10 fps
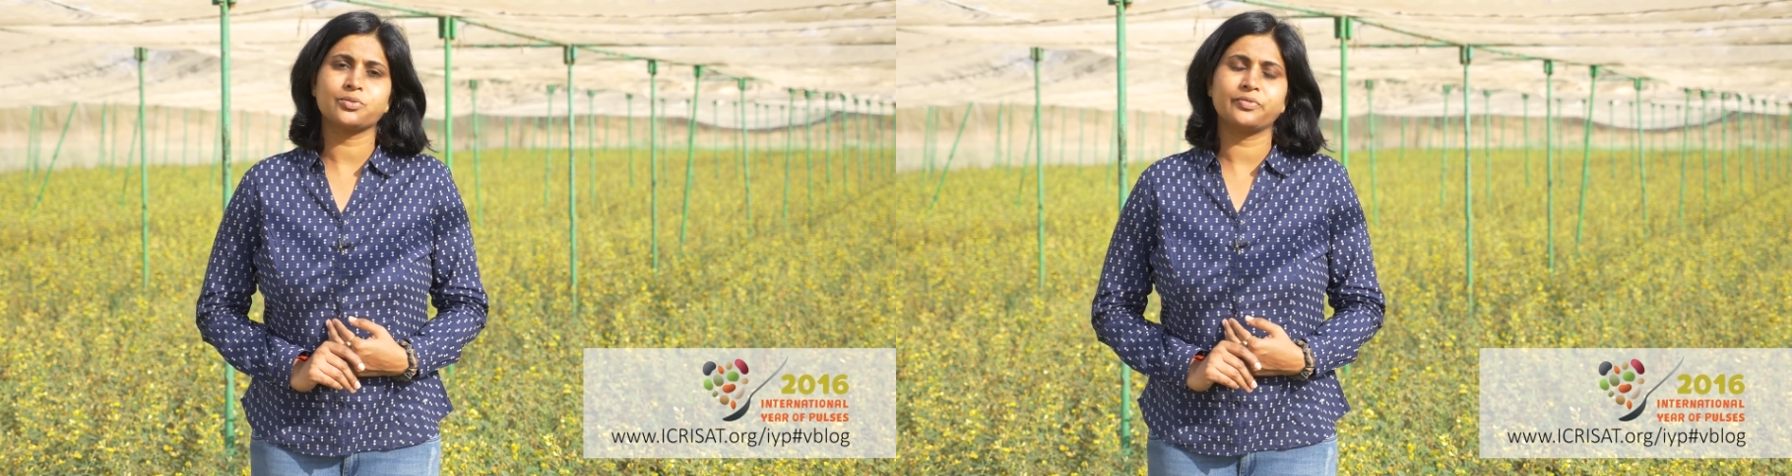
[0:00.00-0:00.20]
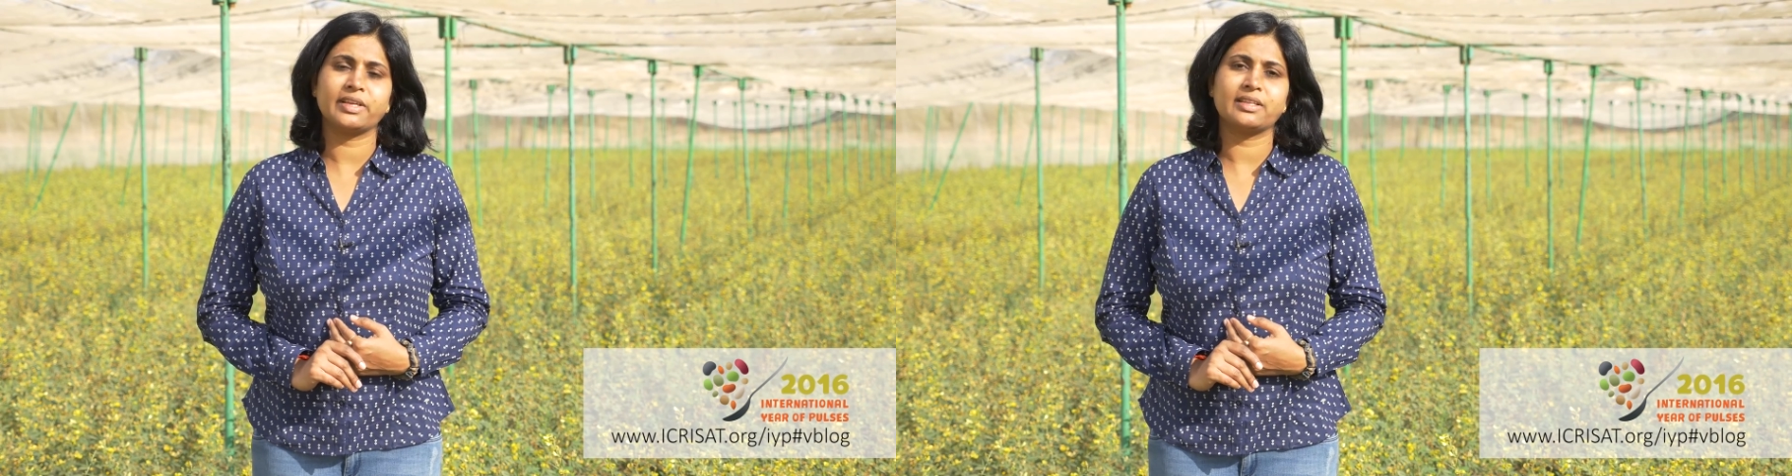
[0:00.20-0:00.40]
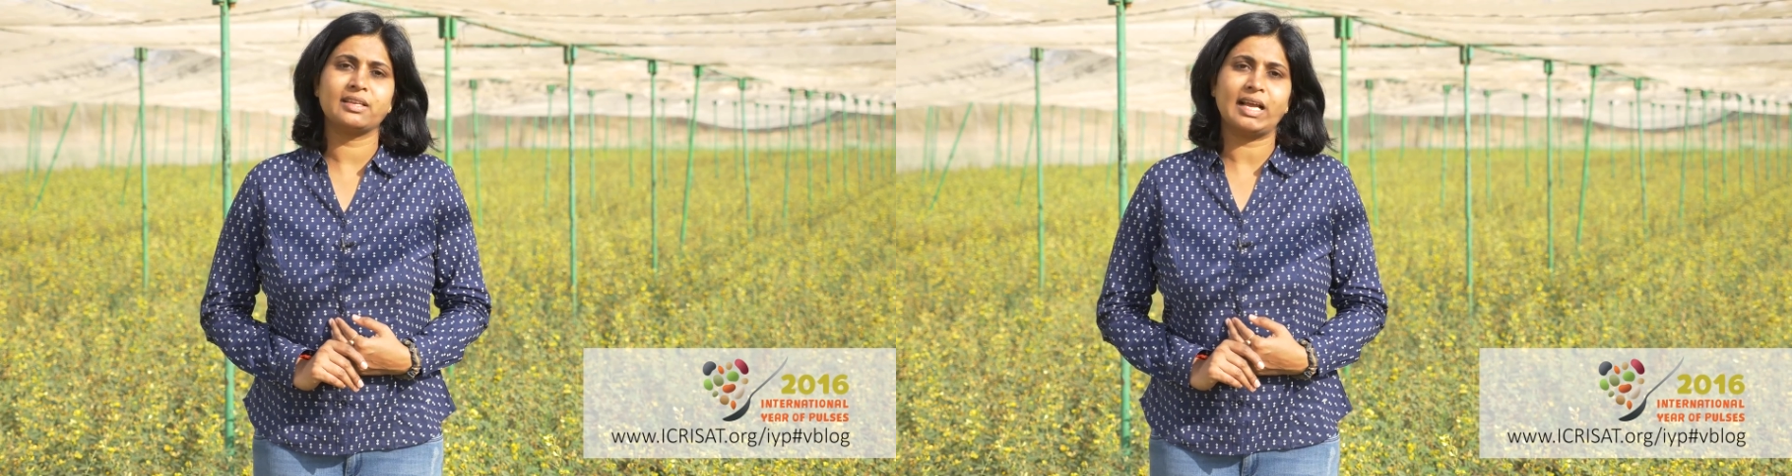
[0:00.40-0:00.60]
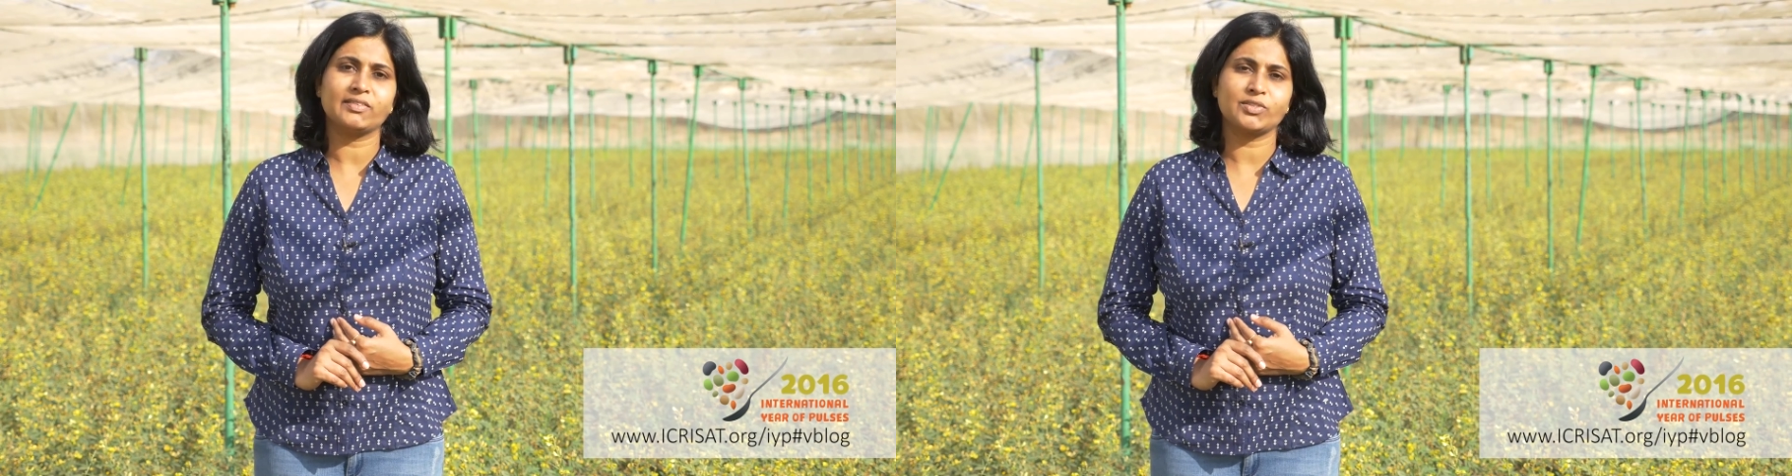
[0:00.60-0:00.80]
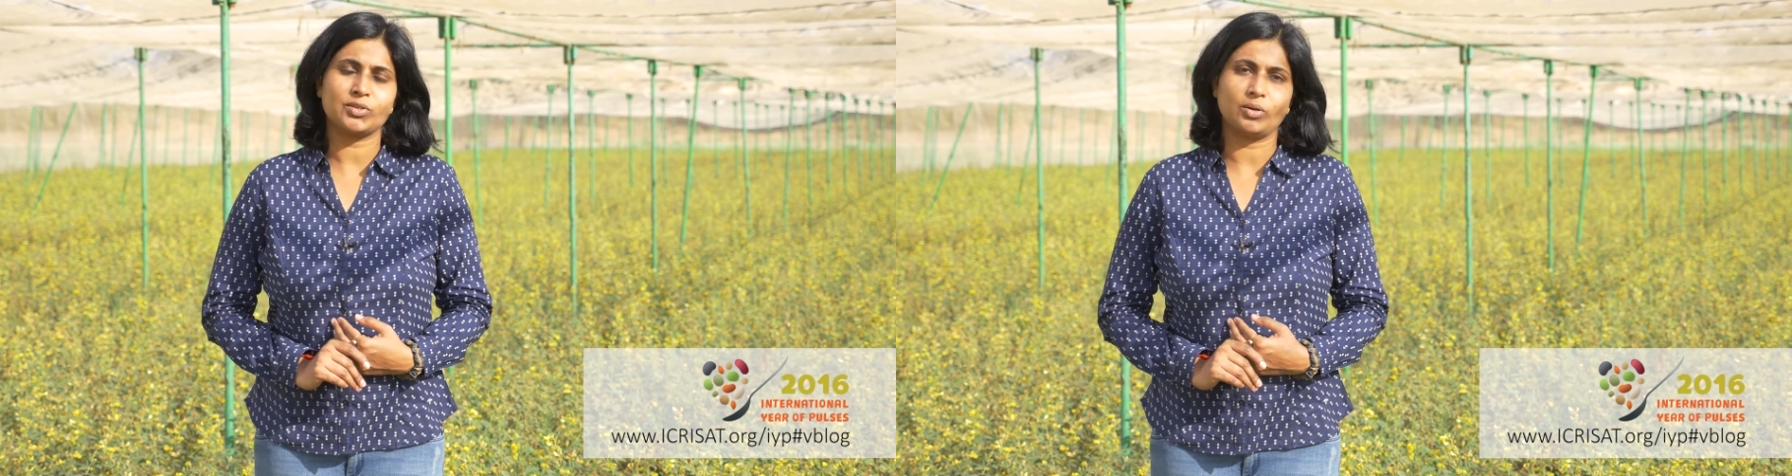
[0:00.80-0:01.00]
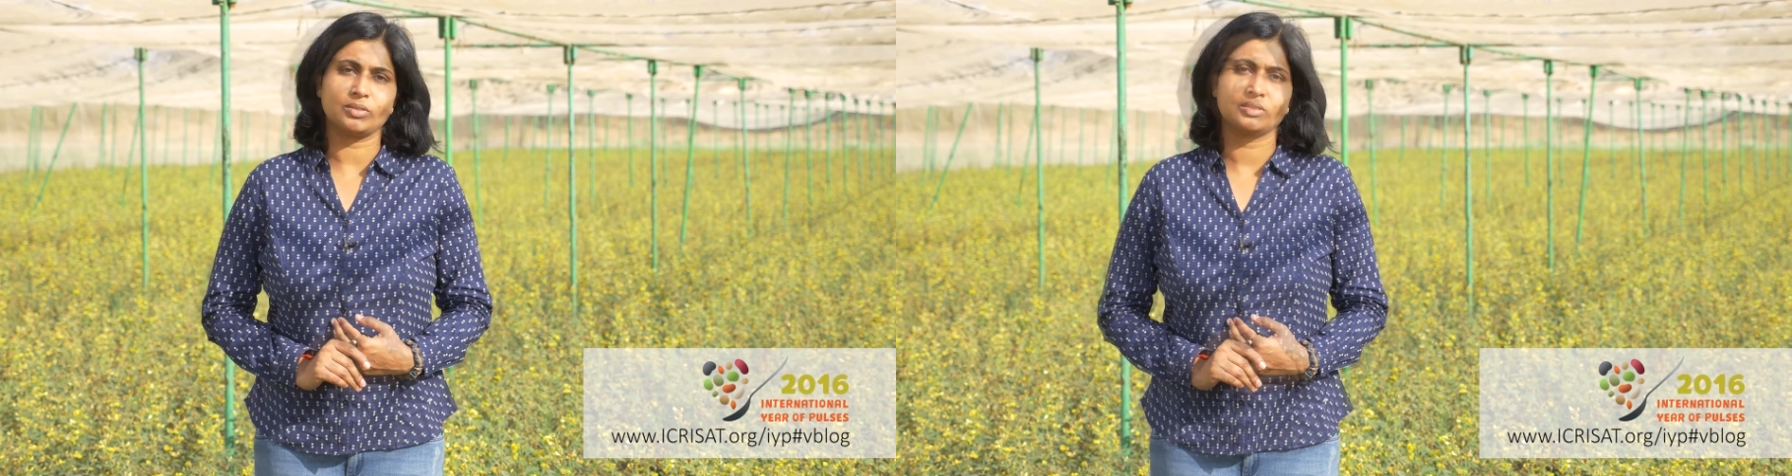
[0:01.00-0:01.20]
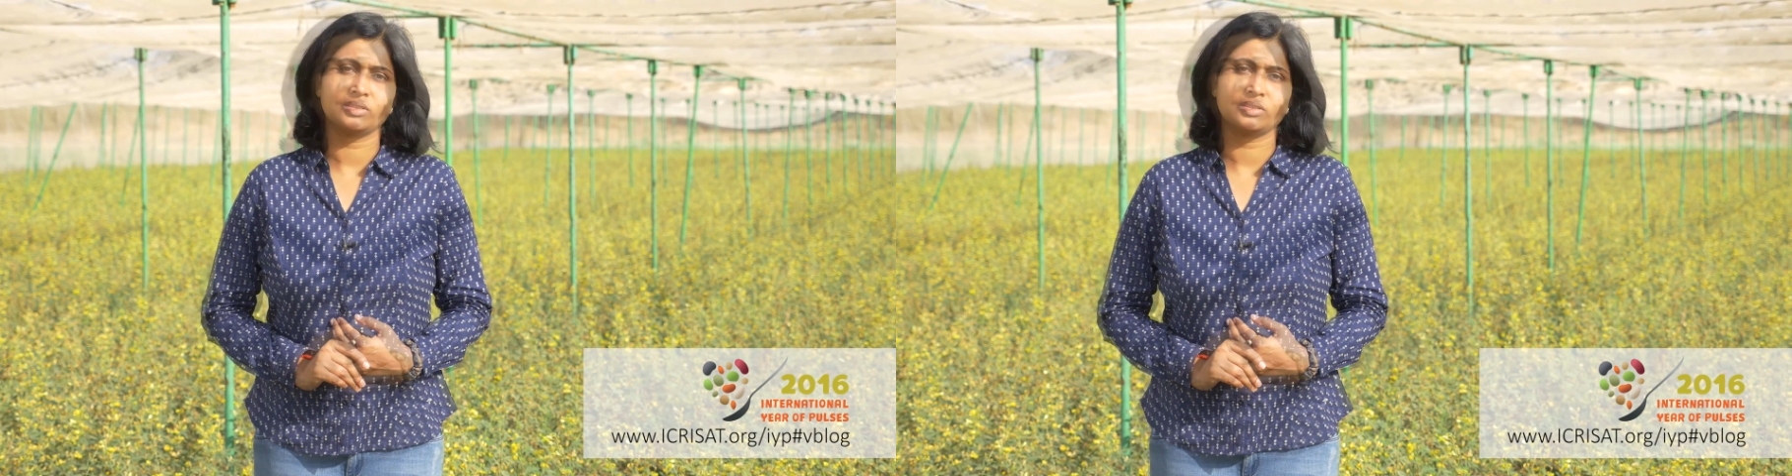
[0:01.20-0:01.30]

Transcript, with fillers: to feed the livestock.